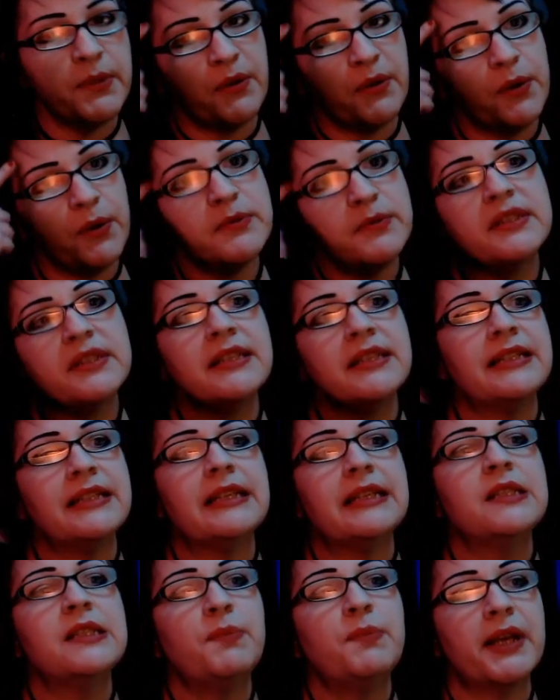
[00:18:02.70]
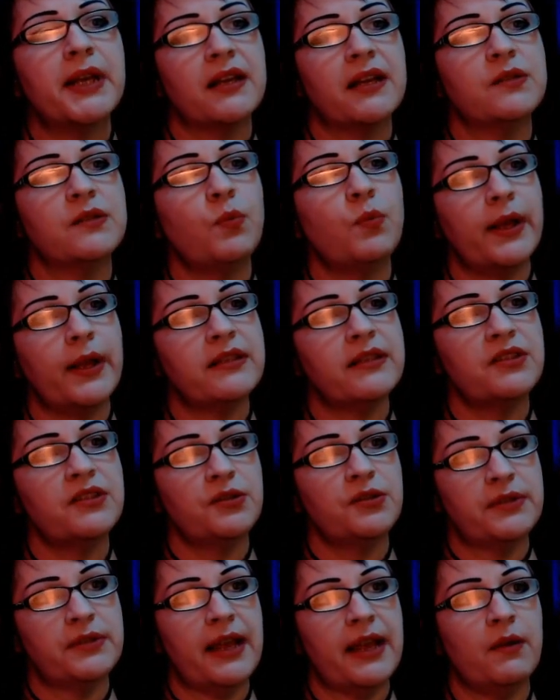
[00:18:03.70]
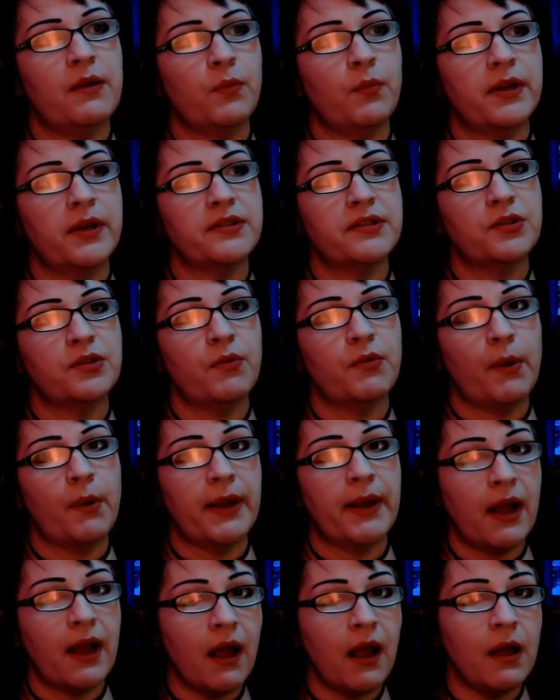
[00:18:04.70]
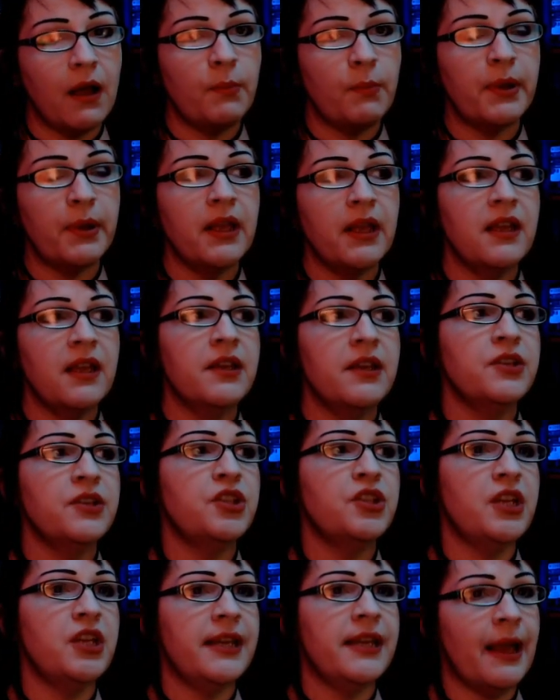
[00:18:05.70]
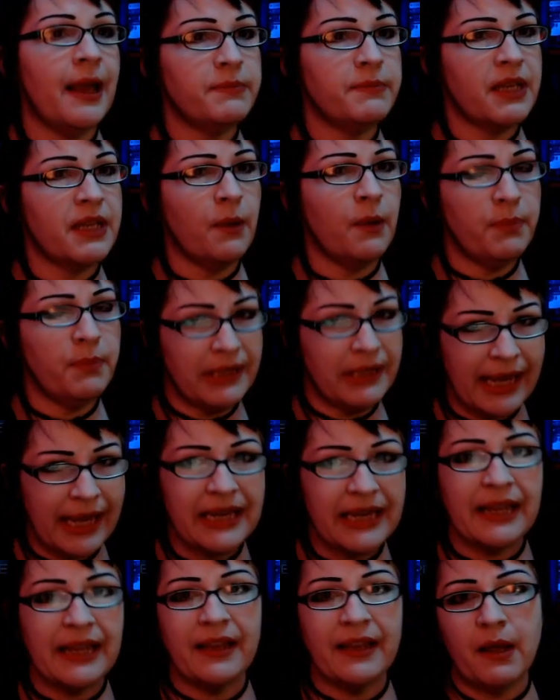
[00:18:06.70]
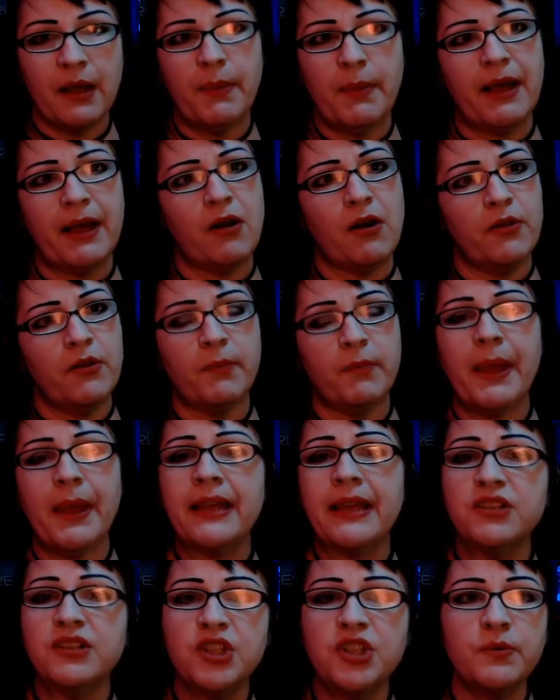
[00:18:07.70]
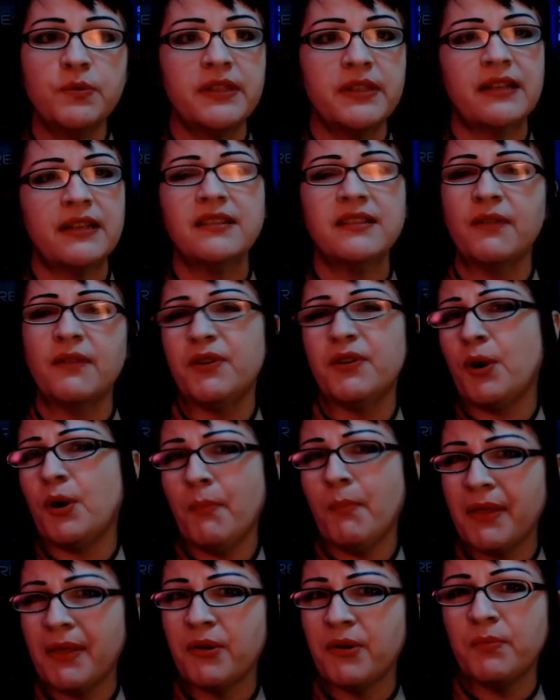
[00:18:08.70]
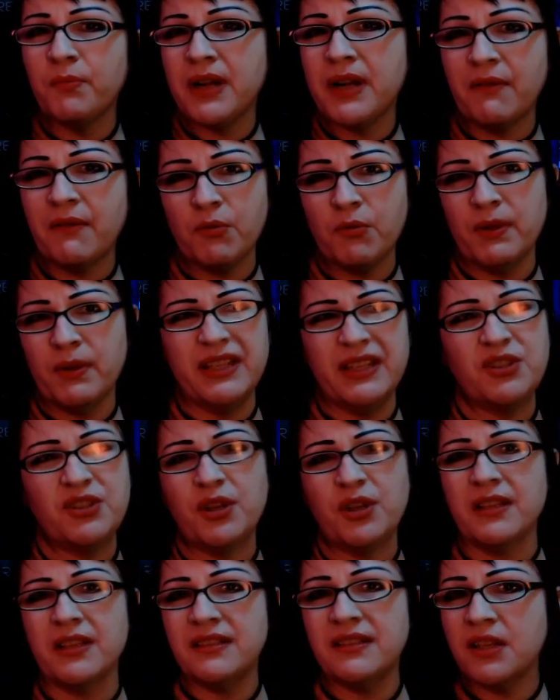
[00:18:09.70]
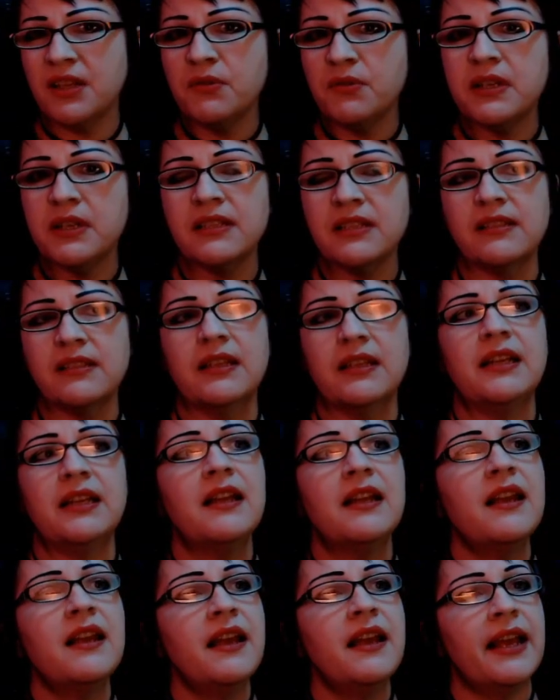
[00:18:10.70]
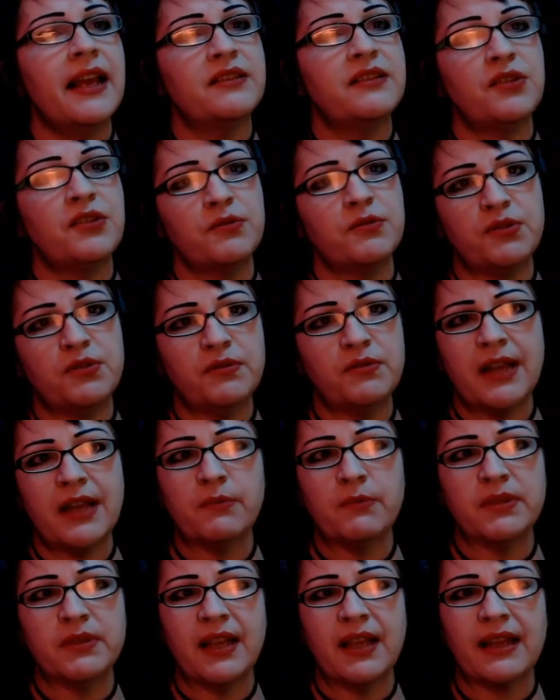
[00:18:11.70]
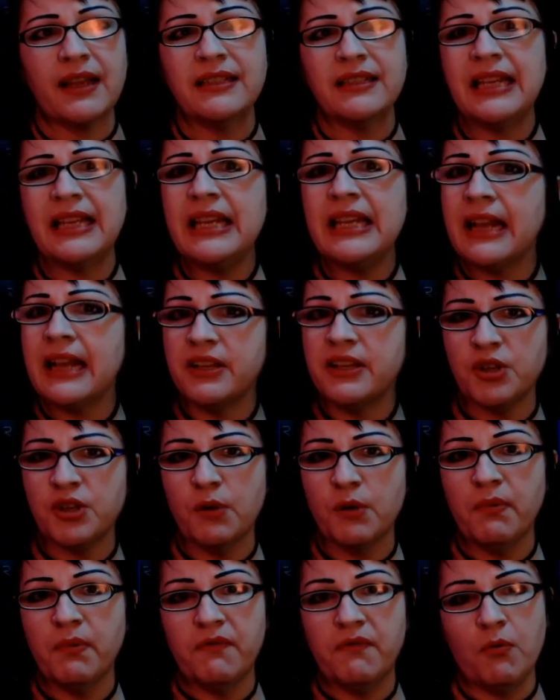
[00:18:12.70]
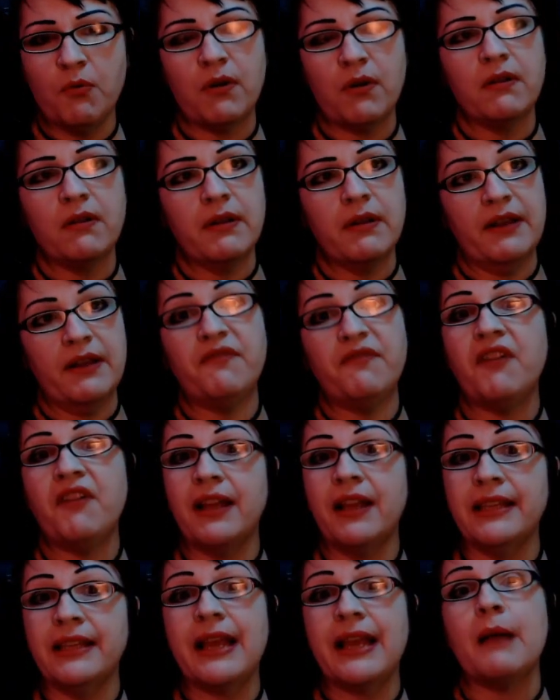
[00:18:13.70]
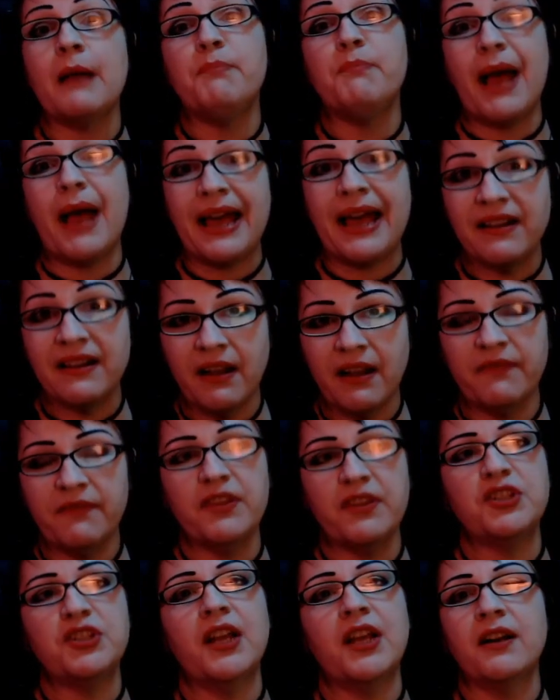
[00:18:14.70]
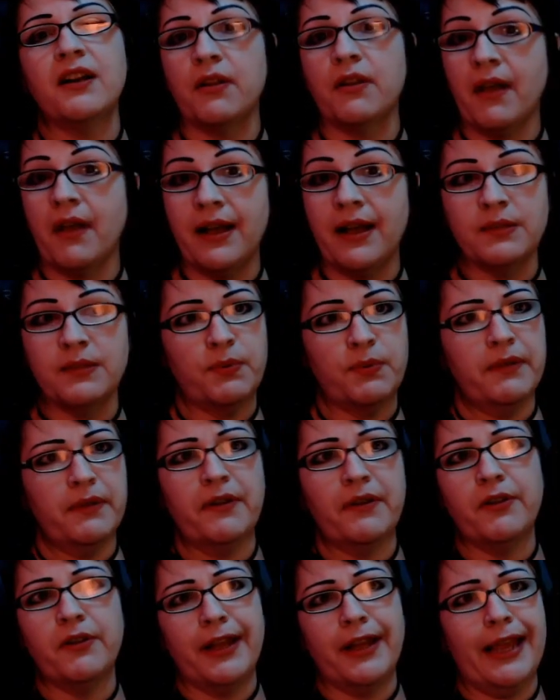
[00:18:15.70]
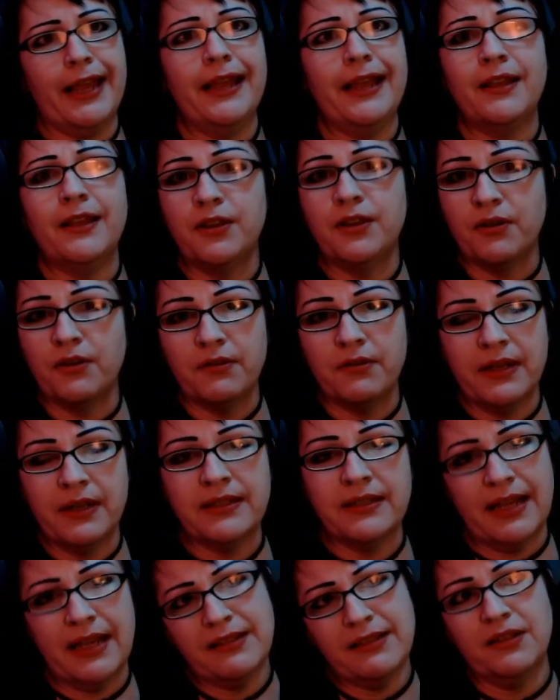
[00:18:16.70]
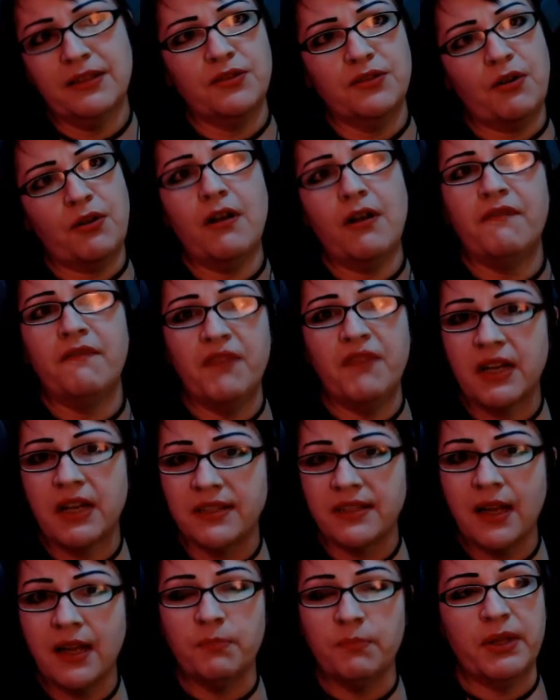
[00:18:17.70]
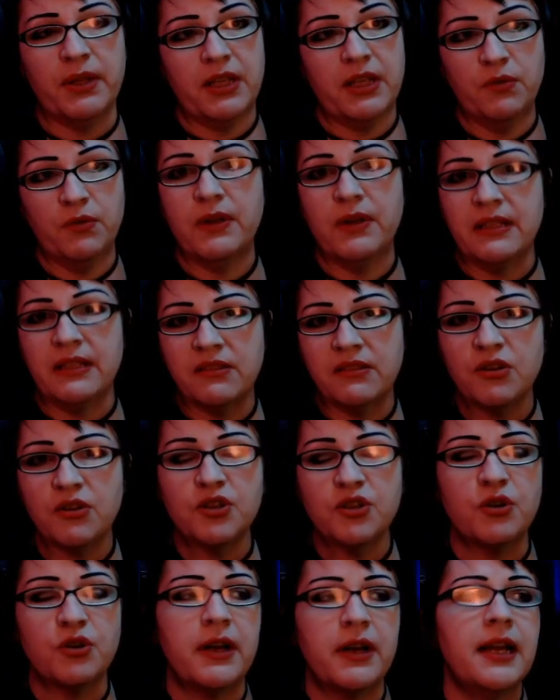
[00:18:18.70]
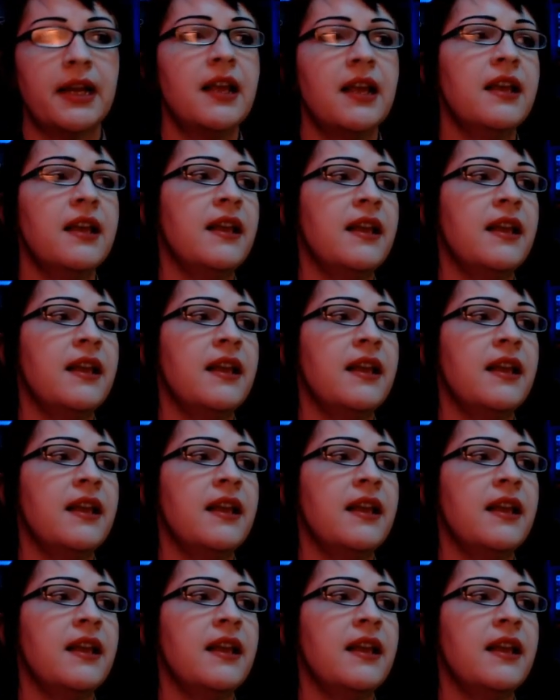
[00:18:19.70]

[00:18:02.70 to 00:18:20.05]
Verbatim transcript: Crohn's disease, because when Suzette was growing up, she kept complaining about all the pain she was in and stuff, and her mother never really took it seriously. And so Suzette was like a teenager before it finally got bad enough that she had to go to the hospital, and they're like, hey, your intestines are all fucked up, like you need surgery.